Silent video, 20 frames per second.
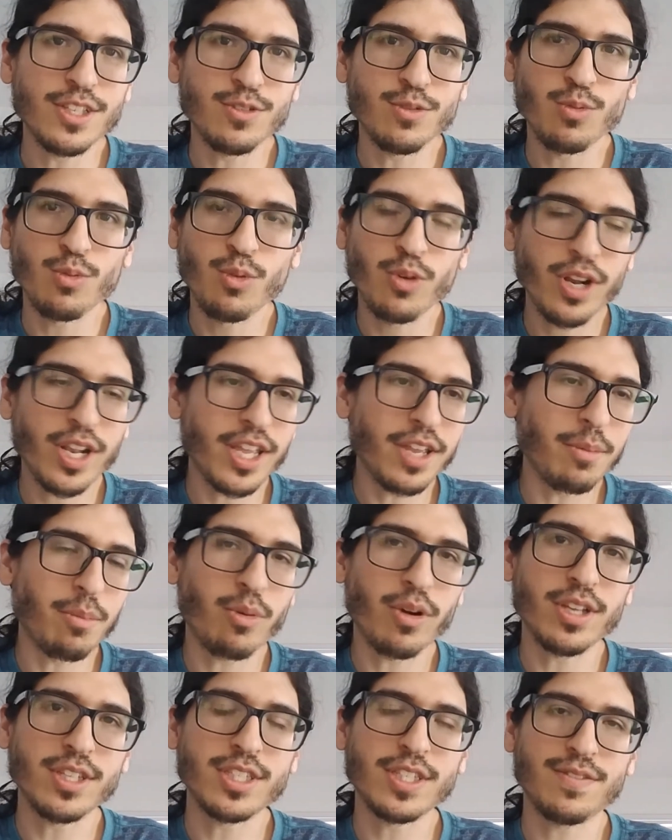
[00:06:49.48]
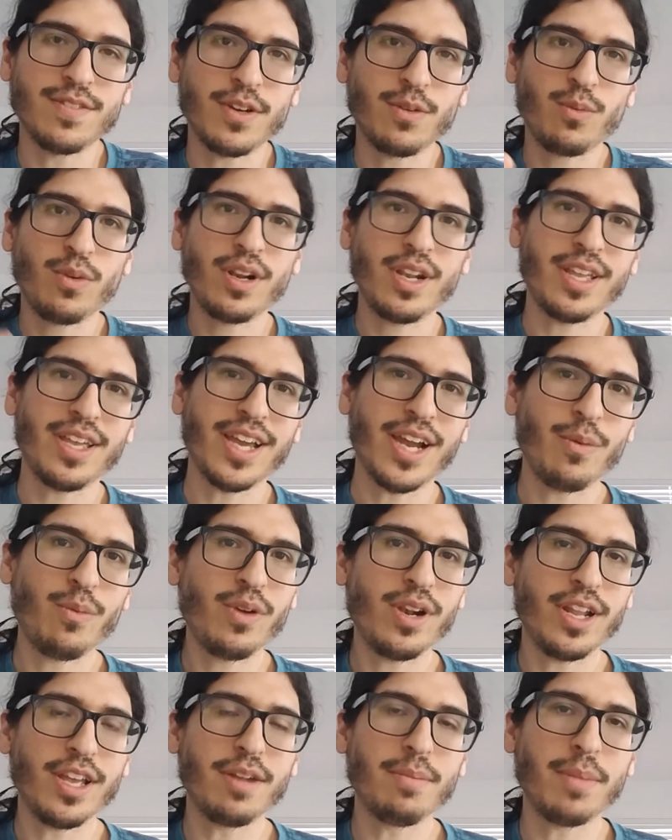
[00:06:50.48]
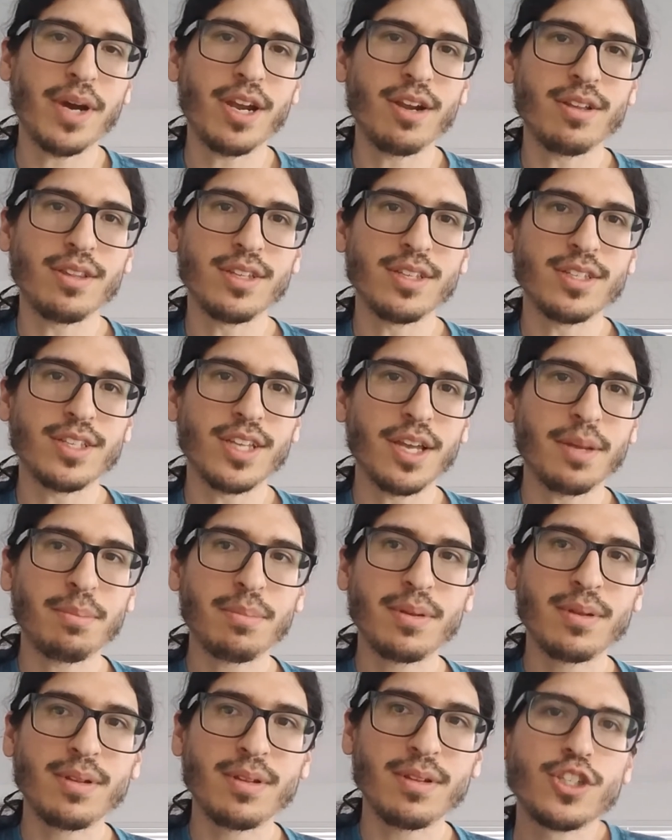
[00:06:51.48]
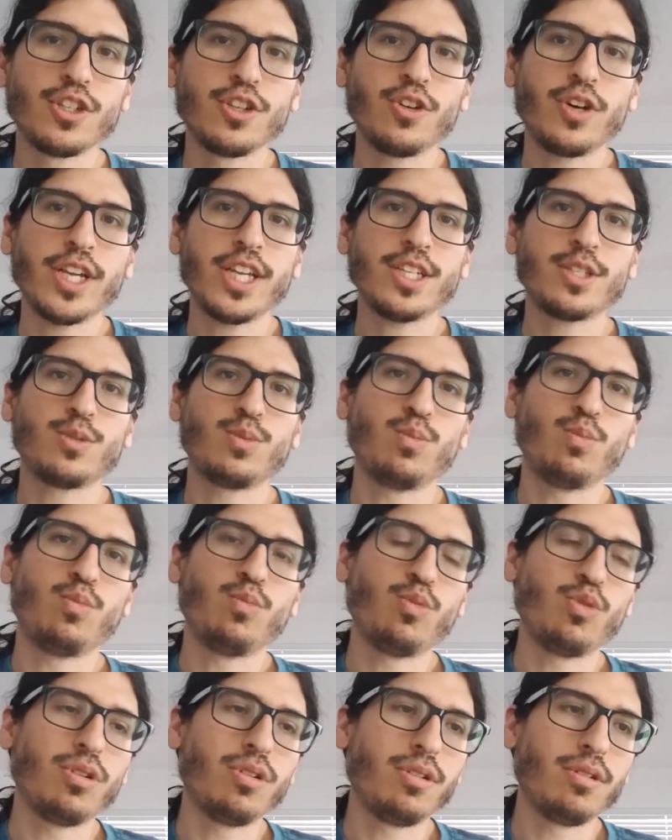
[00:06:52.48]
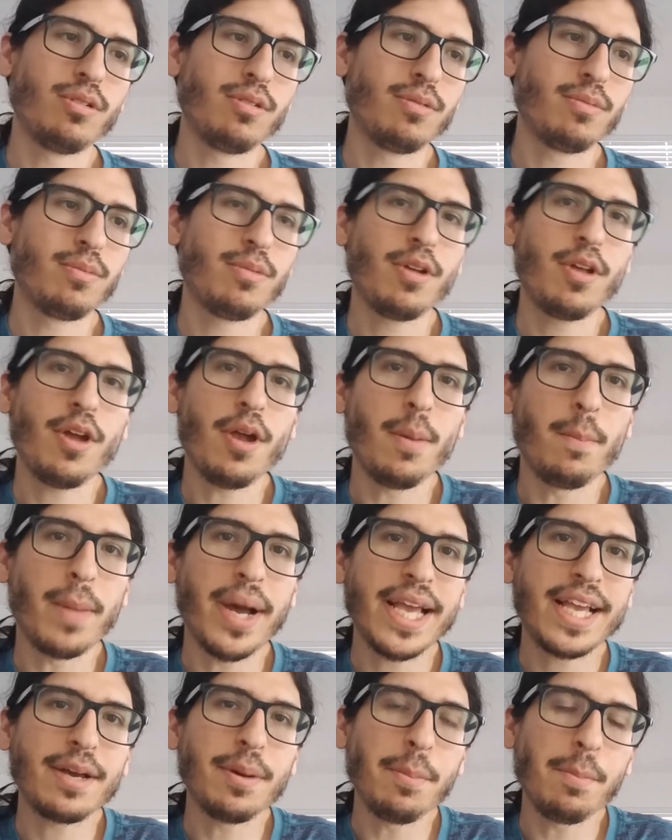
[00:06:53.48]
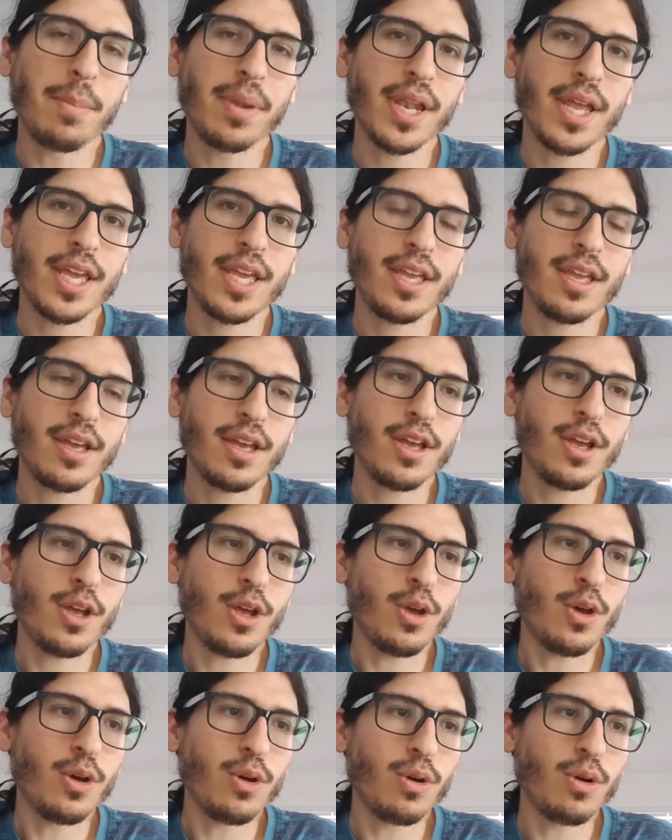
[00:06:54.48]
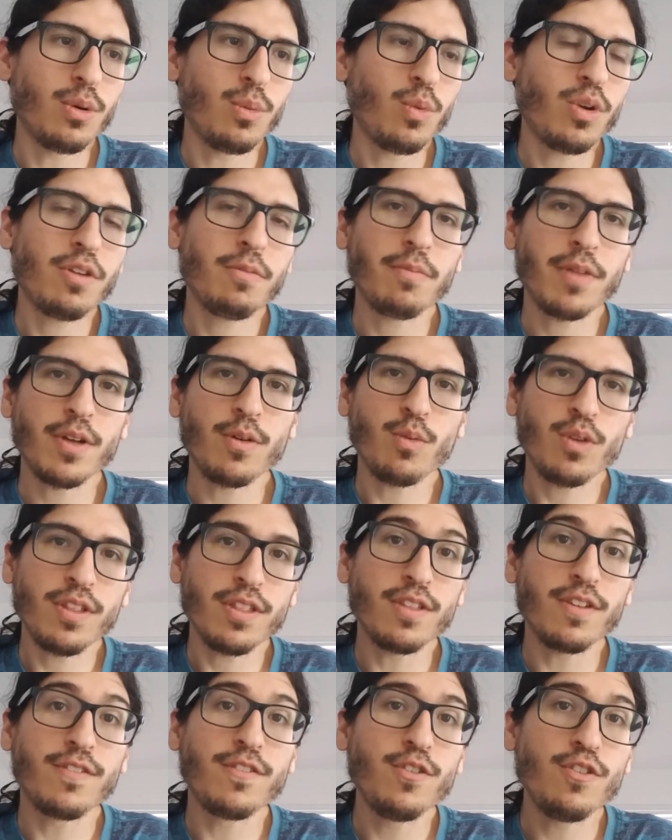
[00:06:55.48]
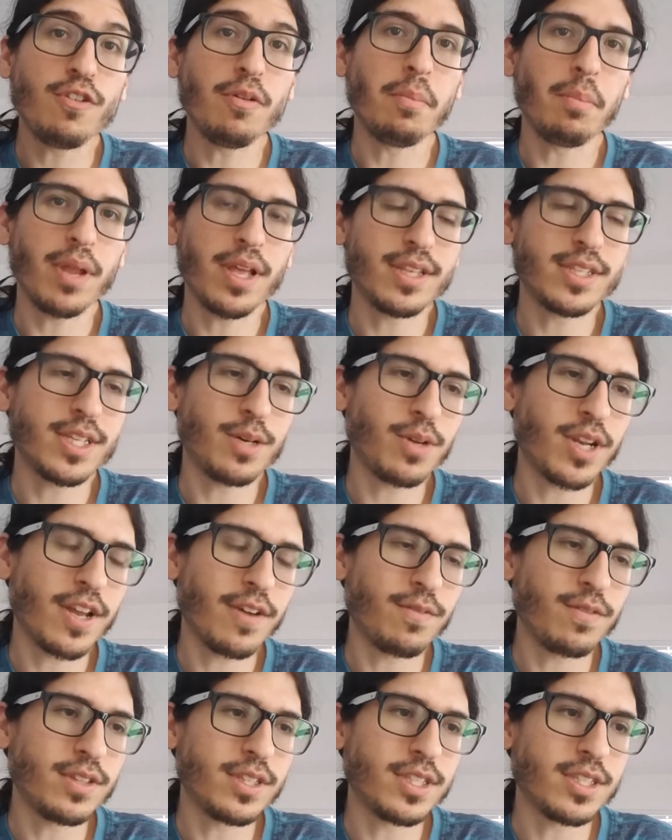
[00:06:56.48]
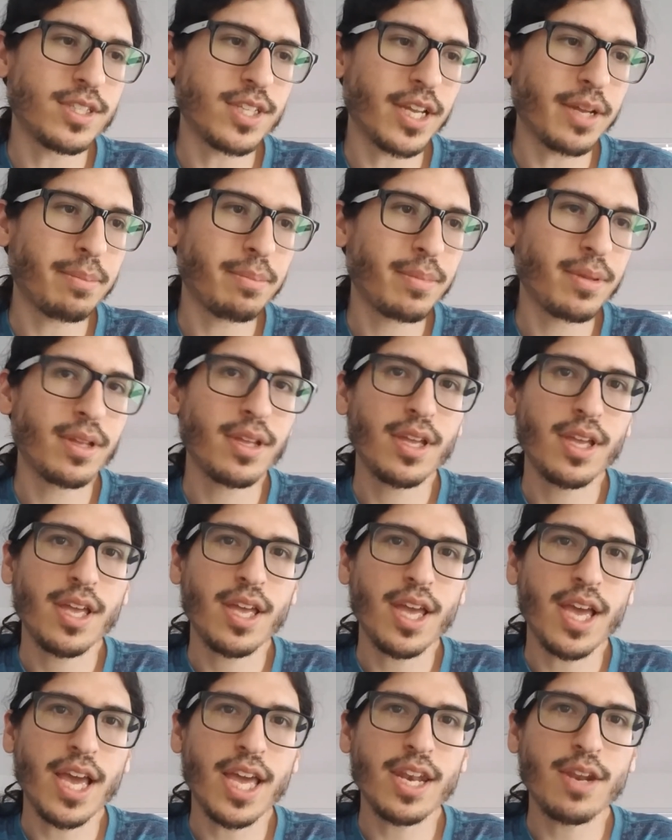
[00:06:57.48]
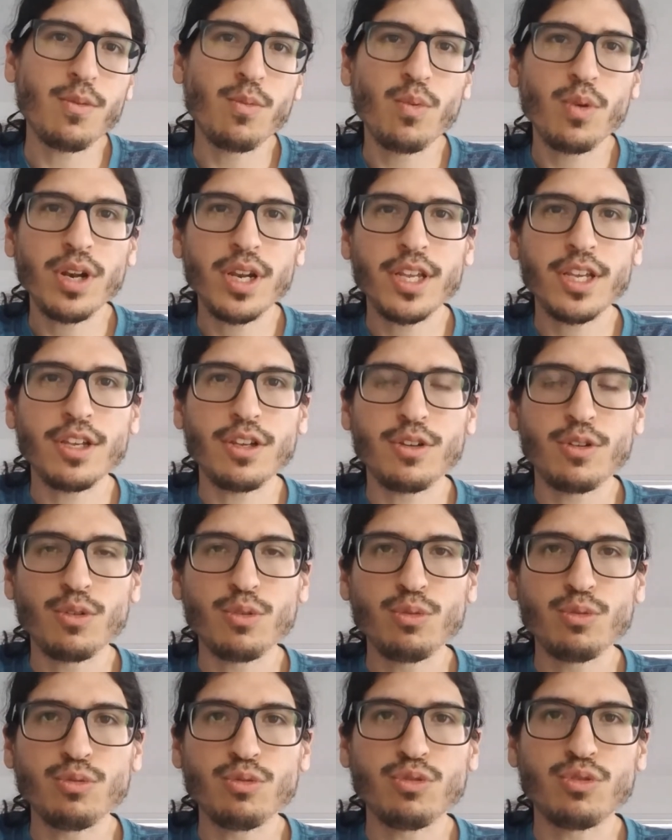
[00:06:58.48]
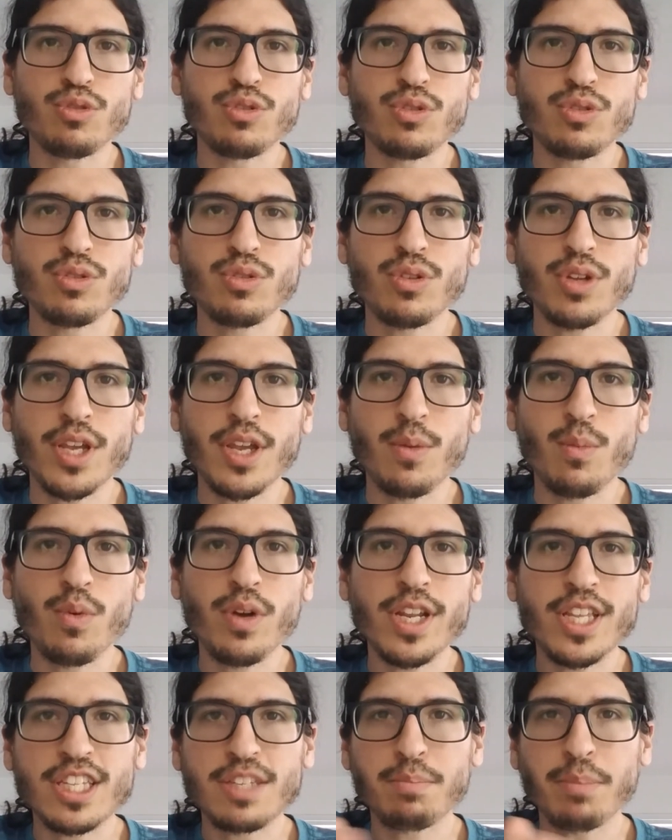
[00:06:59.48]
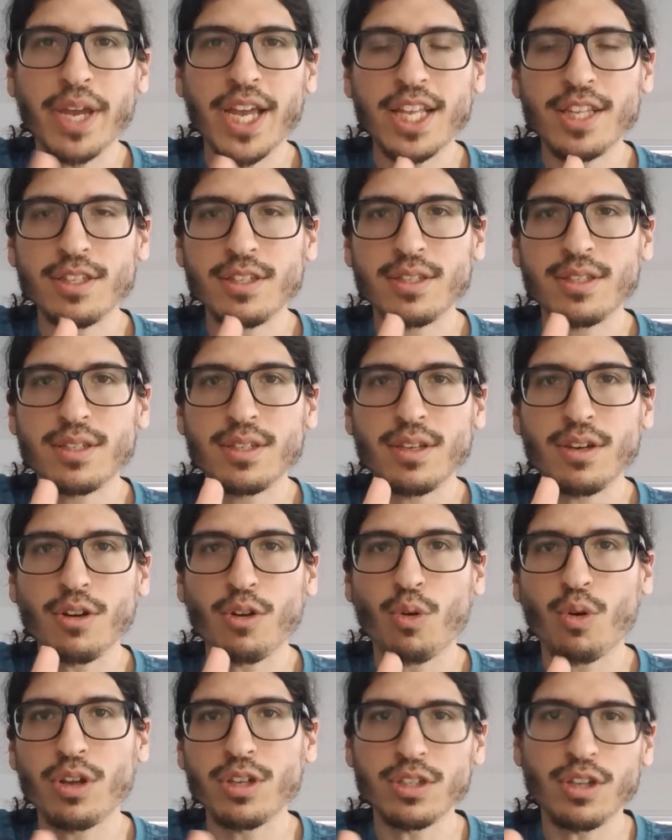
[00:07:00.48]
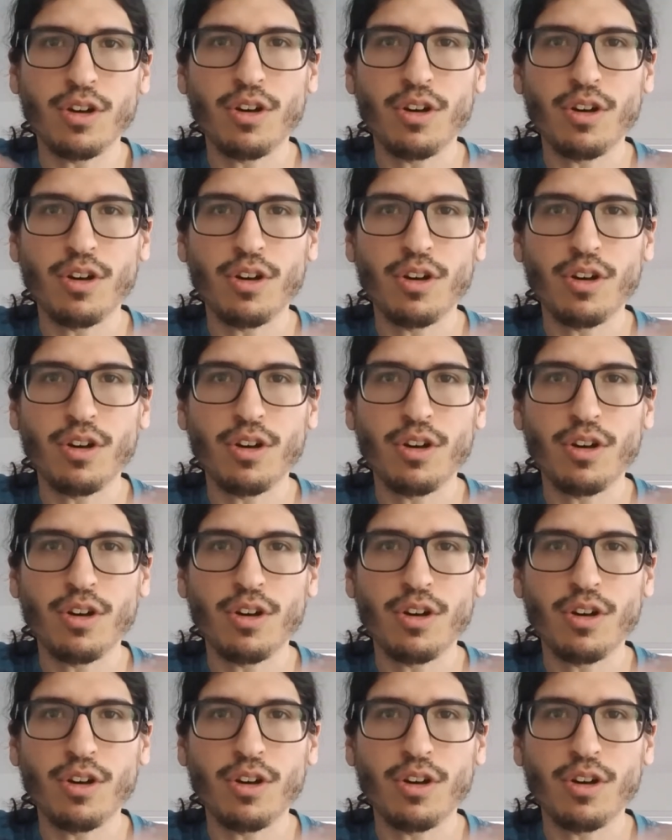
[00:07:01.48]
really impressive. I really admire this app. So I guess my complaint, one of the few complaints I would have with this app, and it really spans across